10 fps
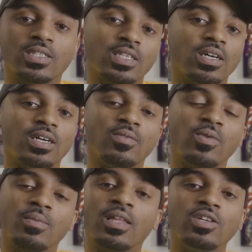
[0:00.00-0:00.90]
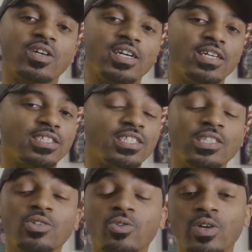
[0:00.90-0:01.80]
One of my little cousins, she
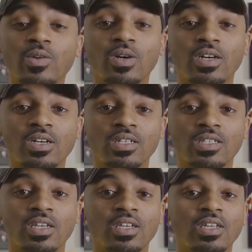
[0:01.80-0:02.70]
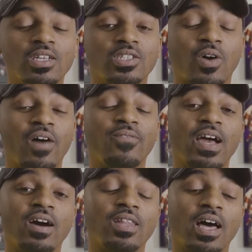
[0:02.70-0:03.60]
knew who he was. So I
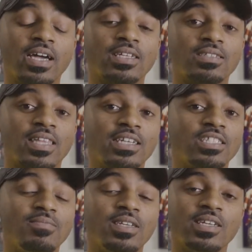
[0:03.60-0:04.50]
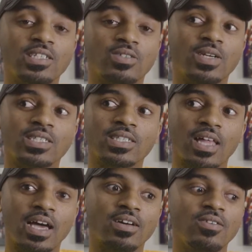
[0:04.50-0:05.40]
found like that to be interesting.
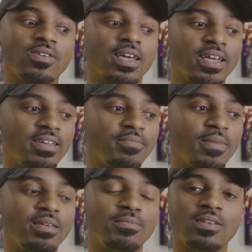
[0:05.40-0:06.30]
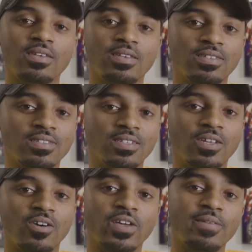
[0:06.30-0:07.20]
Like, okay, maybe, he
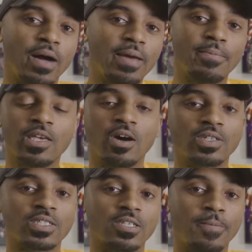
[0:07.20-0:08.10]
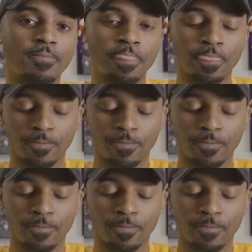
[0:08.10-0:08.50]
might be on to something.